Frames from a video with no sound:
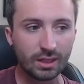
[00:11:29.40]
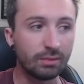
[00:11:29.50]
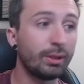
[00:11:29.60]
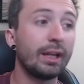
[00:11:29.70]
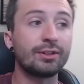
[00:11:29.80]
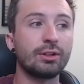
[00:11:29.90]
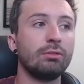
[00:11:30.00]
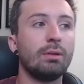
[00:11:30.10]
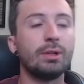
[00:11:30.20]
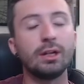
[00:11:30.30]
But yeah, so
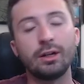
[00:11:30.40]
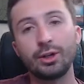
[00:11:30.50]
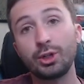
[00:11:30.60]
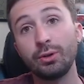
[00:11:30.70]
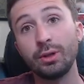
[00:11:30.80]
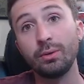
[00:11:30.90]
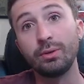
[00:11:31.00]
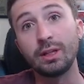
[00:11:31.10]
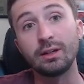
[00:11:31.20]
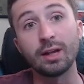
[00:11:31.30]
let me show you
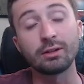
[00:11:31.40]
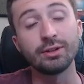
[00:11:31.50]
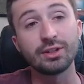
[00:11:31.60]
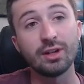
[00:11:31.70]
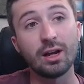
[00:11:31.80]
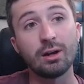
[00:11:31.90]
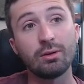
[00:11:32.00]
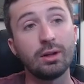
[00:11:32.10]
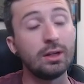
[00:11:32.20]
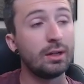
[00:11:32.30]
the deck list
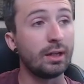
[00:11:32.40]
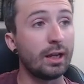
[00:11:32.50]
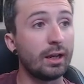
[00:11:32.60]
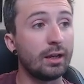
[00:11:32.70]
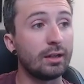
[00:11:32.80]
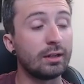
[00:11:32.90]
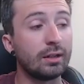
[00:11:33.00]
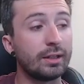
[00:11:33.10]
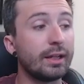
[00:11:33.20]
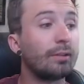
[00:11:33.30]
now. And
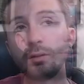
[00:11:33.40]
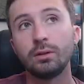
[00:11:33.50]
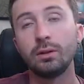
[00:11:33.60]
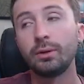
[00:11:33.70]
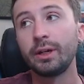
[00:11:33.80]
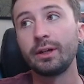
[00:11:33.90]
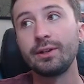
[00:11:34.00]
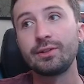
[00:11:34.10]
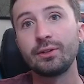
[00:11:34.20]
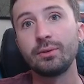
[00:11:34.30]
yeah. Okay
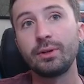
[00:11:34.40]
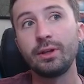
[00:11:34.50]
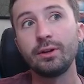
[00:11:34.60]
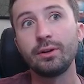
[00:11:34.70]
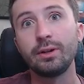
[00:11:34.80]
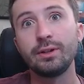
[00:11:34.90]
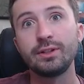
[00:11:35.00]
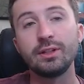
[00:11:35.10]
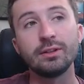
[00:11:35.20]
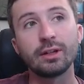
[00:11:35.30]
guys, so here is
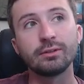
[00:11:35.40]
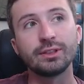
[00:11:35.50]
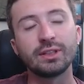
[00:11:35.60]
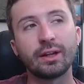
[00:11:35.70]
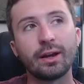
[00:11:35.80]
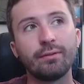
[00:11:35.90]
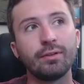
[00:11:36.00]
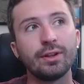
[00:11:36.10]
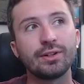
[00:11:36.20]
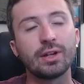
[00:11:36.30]
the deck list that I have
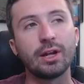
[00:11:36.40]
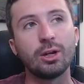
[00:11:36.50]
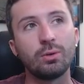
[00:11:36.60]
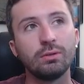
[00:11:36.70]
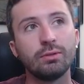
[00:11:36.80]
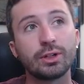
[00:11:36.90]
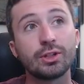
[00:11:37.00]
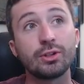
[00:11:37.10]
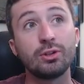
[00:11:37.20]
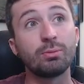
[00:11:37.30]
for this. I know it
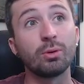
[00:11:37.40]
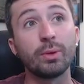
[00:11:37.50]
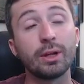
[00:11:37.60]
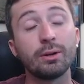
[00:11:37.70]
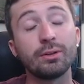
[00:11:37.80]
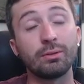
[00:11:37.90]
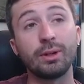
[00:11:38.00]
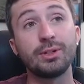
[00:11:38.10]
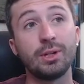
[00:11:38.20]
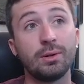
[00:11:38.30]
looks super weird, the
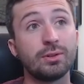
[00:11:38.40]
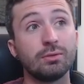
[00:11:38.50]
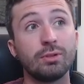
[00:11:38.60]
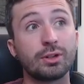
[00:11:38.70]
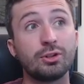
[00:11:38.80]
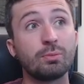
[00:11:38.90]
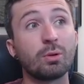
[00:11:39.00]
ratios look super